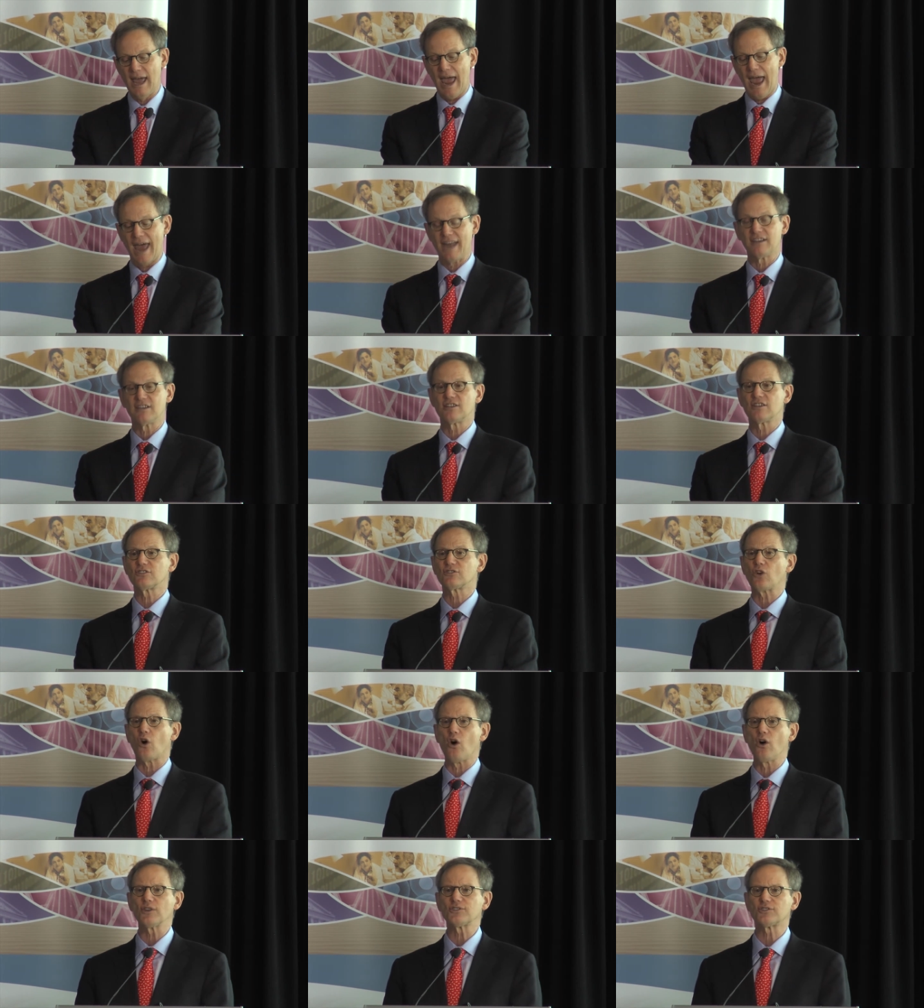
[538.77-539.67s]
and it is
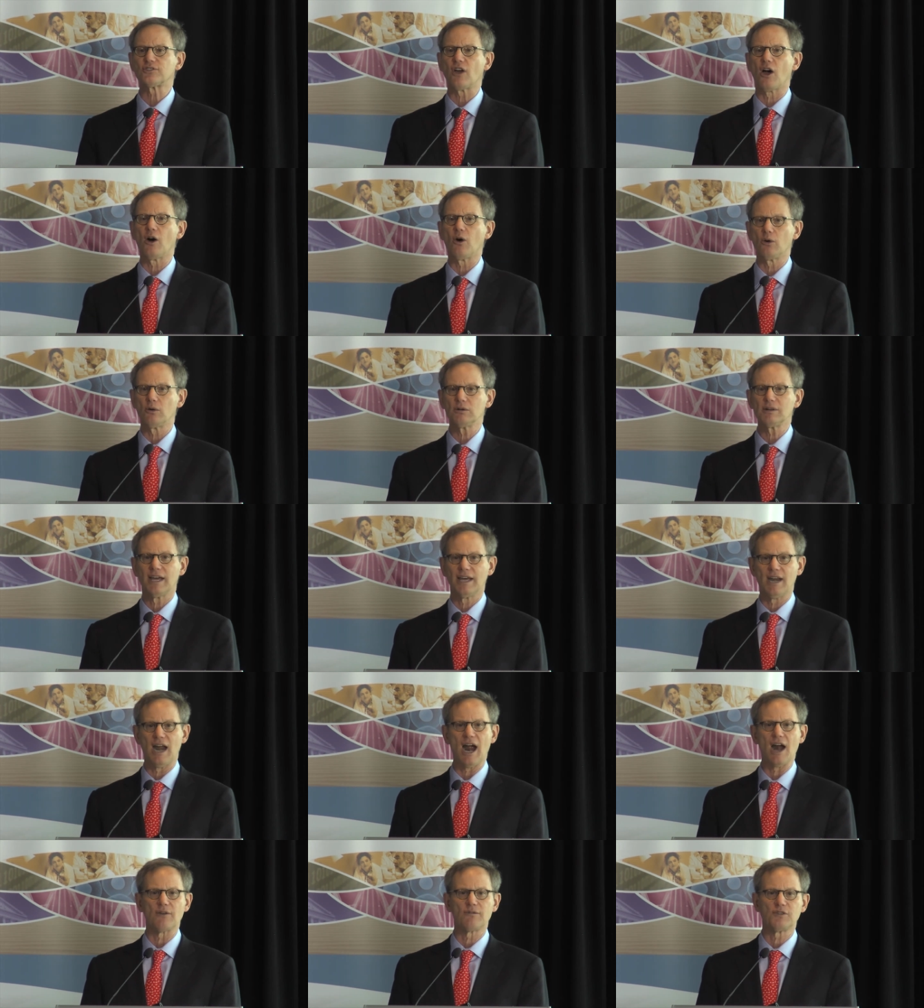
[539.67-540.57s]
also, in
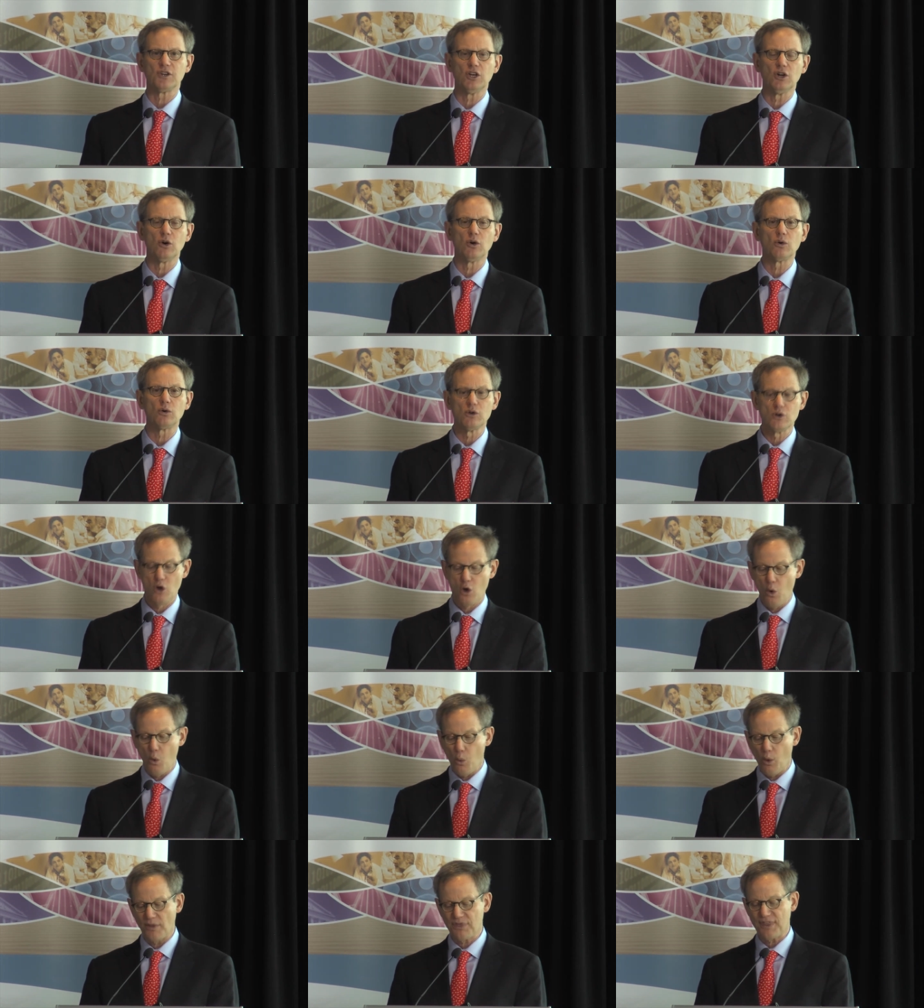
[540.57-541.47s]
our view,
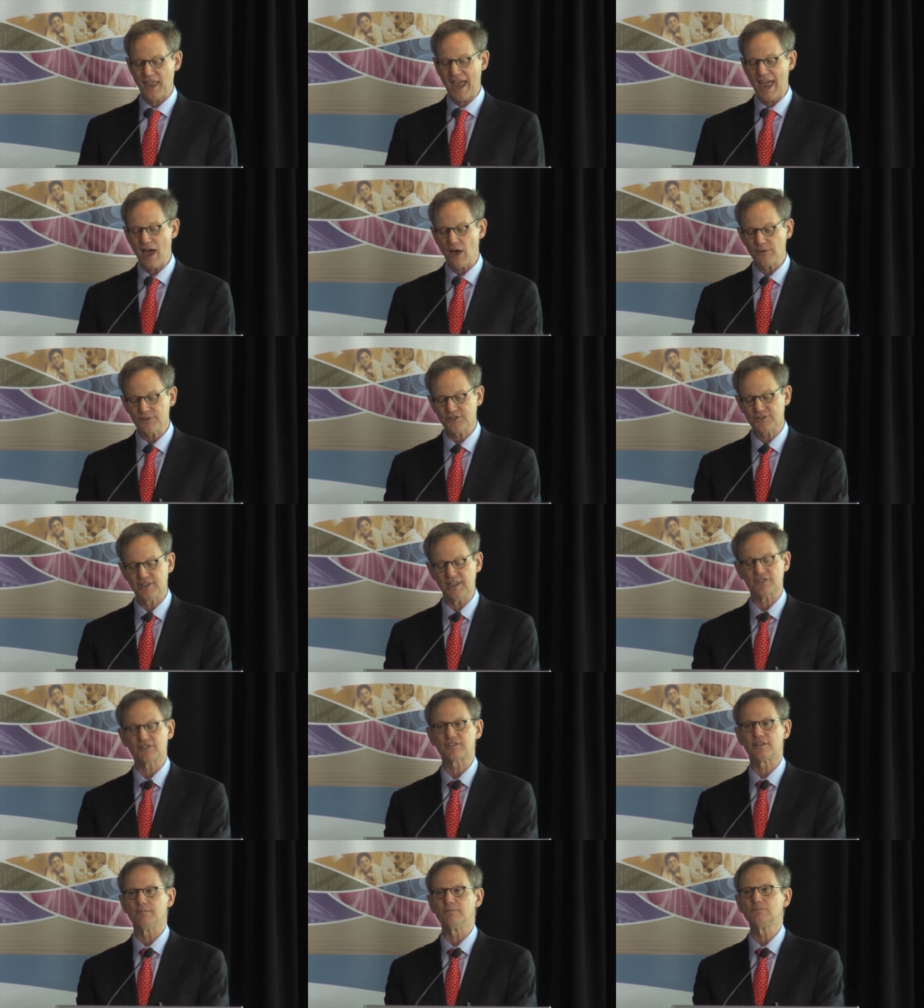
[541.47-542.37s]
what the health
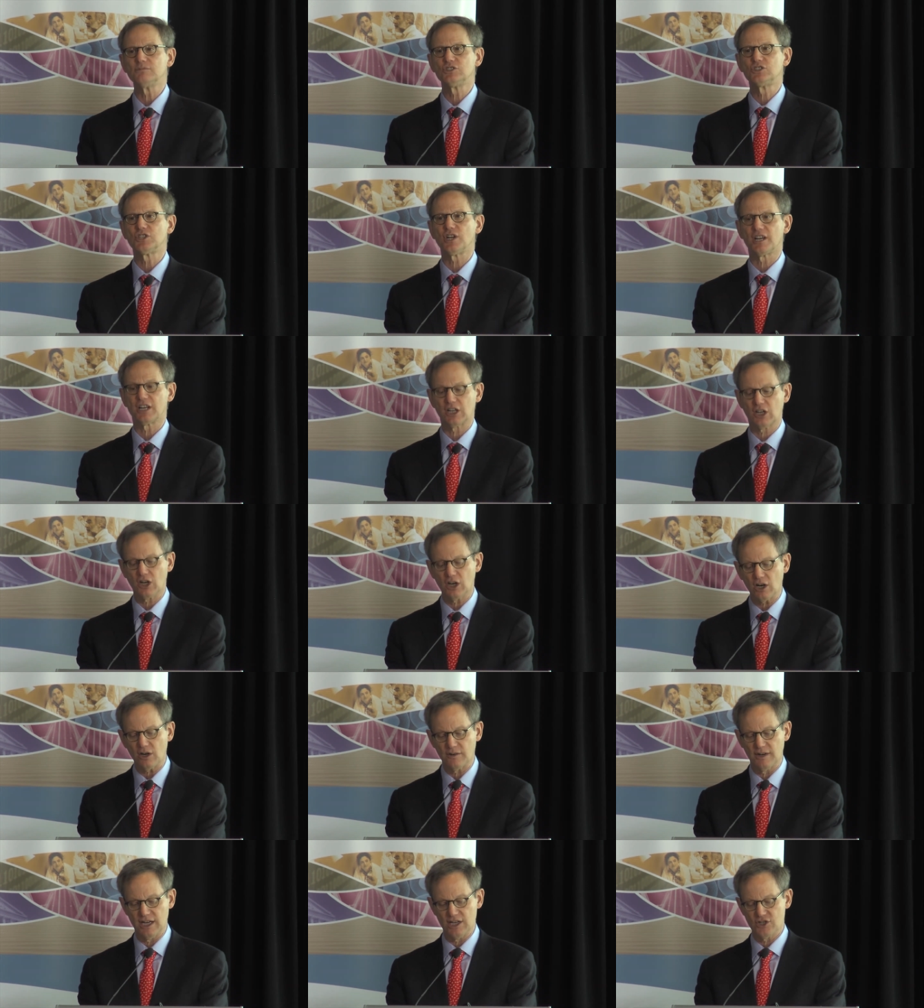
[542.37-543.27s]
system should
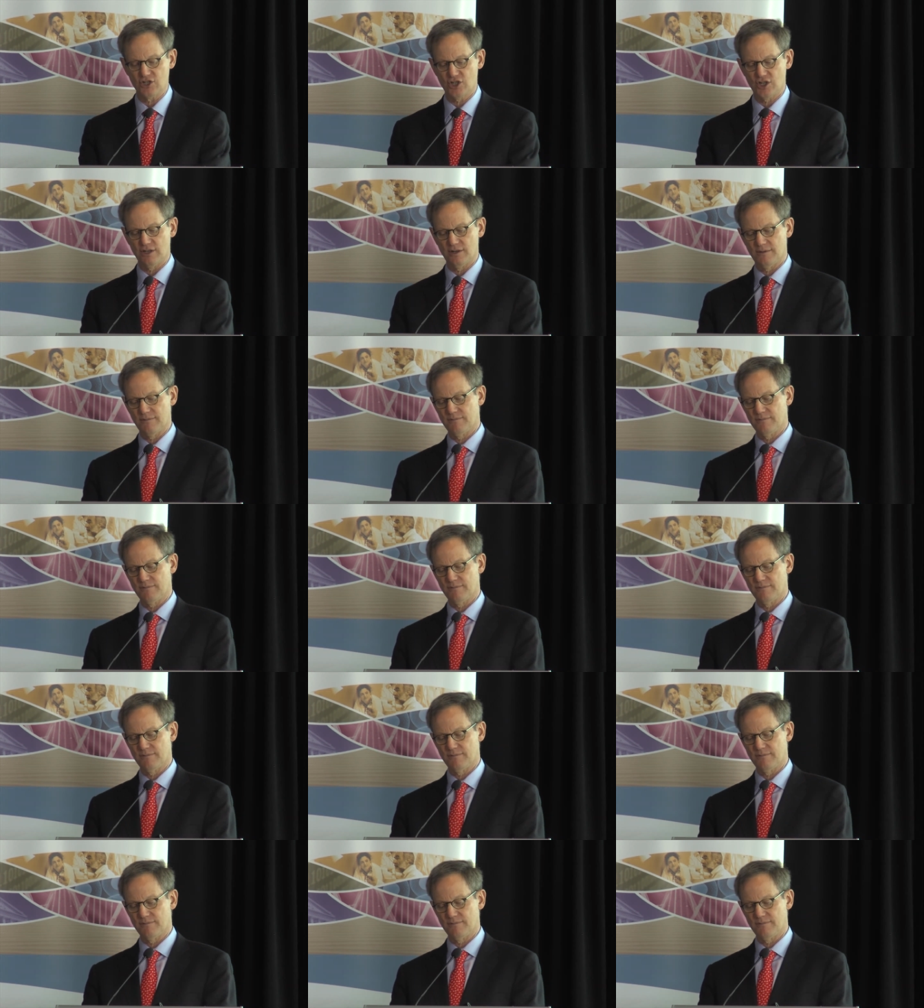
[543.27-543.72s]
encourage.